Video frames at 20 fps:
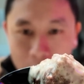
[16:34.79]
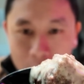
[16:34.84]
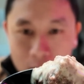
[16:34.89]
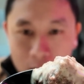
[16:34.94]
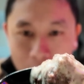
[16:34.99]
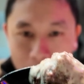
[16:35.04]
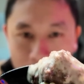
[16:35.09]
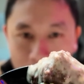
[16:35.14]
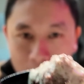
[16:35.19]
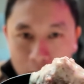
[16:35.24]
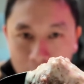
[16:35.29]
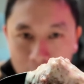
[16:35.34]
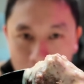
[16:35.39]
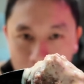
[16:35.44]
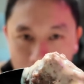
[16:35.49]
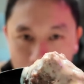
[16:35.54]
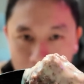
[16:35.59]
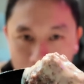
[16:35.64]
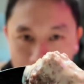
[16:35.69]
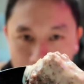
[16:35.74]
So I think it's
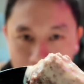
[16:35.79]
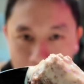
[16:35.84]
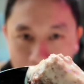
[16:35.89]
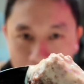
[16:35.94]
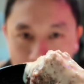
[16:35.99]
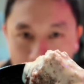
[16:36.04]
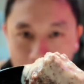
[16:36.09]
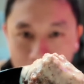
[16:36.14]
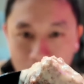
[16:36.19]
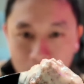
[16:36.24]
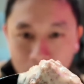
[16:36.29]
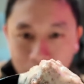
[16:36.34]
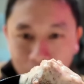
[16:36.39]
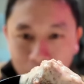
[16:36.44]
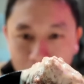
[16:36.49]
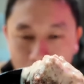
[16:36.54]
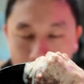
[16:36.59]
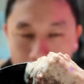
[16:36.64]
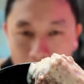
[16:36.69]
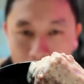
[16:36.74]
just your standard
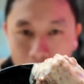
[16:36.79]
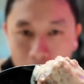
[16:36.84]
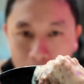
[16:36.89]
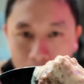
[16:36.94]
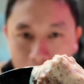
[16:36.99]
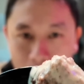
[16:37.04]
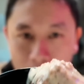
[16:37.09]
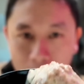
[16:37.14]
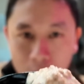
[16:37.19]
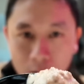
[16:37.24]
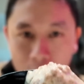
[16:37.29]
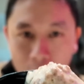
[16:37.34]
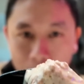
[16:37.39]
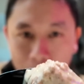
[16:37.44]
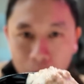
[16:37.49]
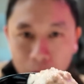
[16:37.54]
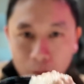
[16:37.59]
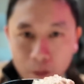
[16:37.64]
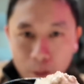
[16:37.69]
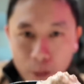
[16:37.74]
chocolate cake,
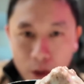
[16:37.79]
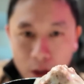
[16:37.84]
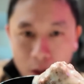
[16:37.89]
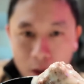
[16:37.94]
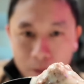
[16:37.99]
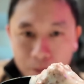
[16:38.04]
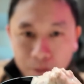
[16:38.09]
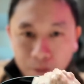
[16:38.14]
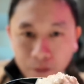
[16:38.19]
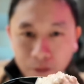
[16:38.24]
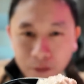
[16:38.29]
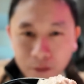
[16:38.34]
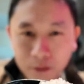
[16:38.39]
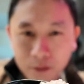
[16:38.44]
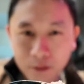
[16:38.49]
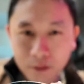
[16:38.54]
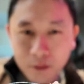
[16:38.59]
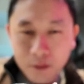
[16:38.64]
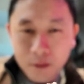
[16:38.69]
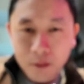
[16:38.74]
but
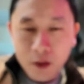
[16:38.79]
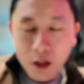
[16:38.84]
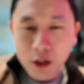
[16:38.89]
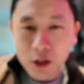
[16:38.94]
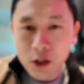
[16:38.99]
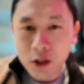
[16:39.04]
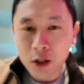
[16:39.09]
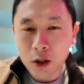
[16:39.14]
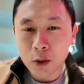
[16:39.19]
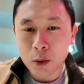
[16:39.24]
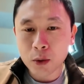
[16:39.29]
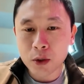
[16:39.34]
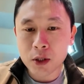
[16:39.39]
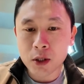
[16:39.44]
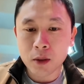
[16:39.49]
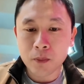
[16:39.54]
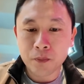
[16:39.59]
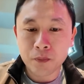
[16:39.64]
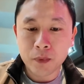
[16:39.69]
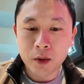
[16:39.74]

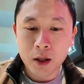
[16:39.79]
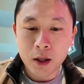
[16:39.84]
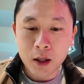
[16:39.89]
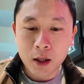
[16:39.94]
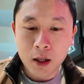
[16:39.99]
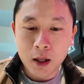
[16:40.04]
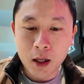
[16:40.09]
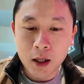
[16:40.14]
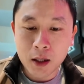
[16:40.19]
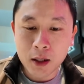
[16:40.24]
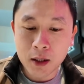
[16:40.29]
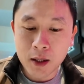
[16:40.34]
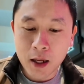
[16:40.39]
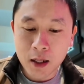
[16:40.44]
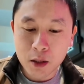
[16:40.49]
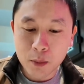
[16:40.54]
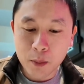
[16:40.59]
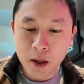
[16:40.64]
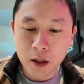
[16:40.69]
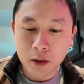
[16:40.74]
soaked in
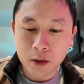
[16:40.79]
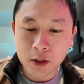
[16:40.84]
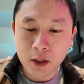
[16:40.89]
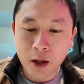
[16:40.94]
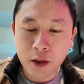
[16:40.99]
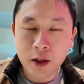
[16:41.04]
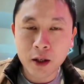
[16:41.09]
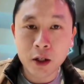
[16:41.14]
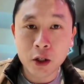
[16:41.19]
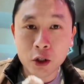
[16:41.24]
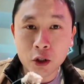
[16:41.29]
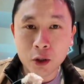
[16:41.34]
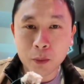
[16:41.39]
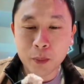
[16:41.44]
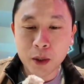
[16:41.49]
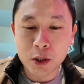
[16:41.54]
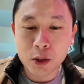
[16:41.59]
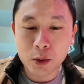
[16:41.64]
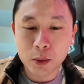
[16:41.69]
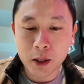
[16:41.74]
condensed milk, so I think it should
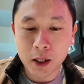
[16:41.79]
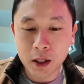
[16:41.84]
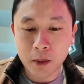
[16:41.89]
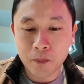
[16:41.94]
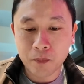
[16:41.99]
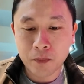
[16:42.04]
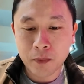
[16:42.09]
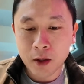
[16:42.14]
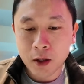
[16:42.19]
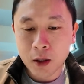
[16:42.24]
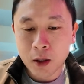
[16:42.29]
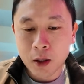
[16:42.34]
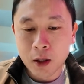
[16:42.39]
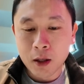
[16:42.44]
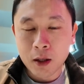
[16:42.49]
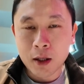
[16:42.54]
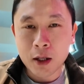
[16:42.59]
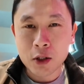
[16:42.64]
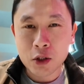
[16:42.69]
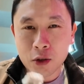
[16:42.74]
be sweet.
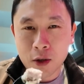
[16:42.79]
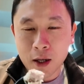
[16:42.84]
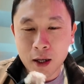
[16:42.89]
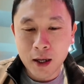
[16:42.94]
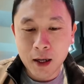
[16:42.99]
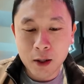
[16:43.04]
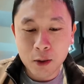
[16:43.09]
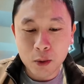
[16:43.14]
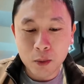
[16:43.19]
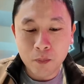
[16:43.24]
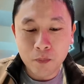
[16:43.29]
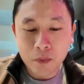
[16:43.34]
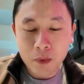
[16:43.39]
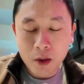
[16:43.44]
Let's try it out.